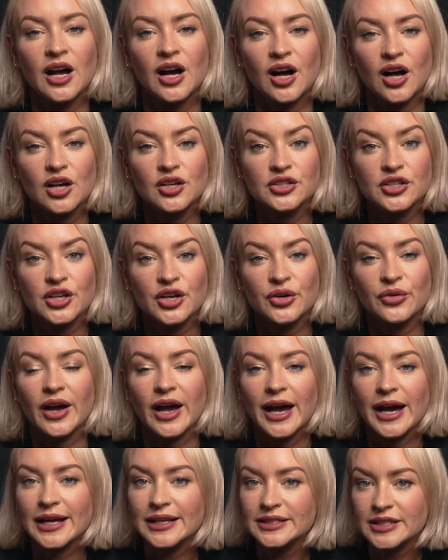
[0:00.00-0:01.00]
Also,
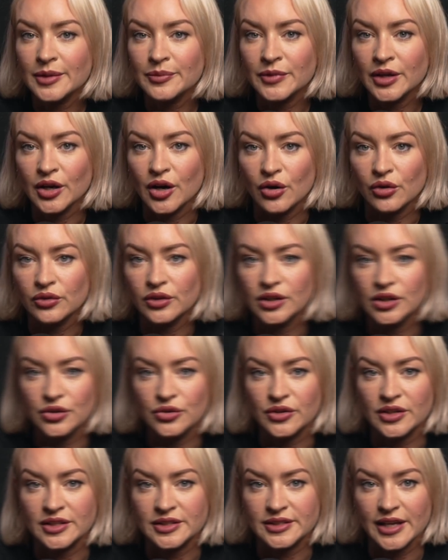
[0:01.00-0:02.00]
add something only you
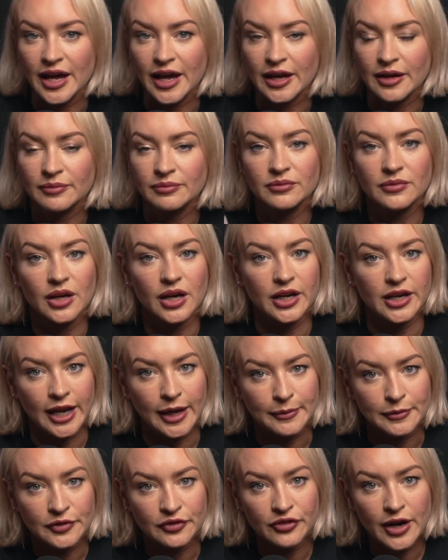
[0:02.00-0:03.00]
can say, a
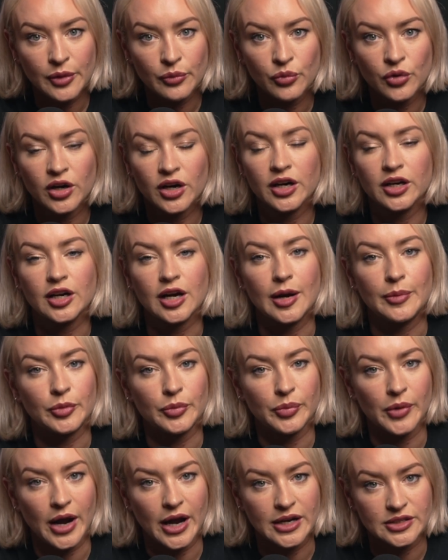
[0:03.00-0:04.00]
name framework, a
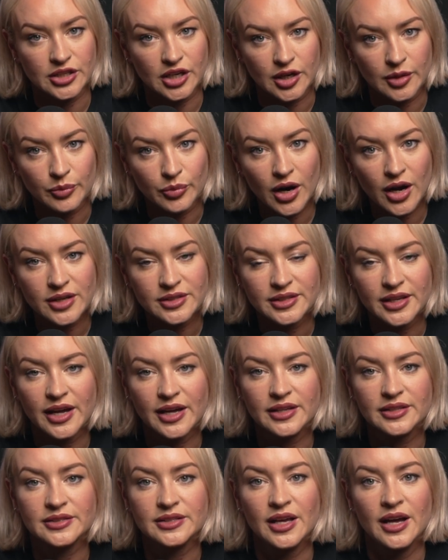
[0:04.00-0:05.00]
proprietary
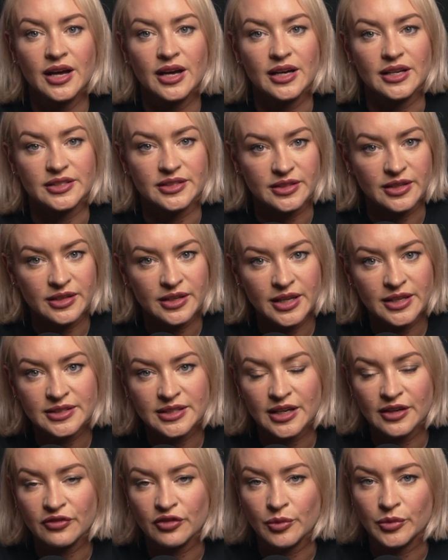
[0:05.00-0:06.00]
process, a
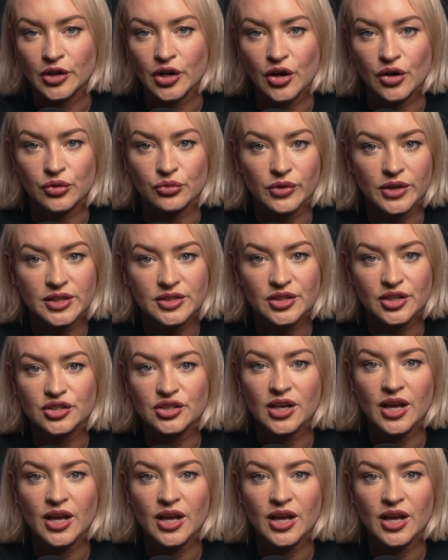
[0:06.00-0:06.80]
statistic from your own research.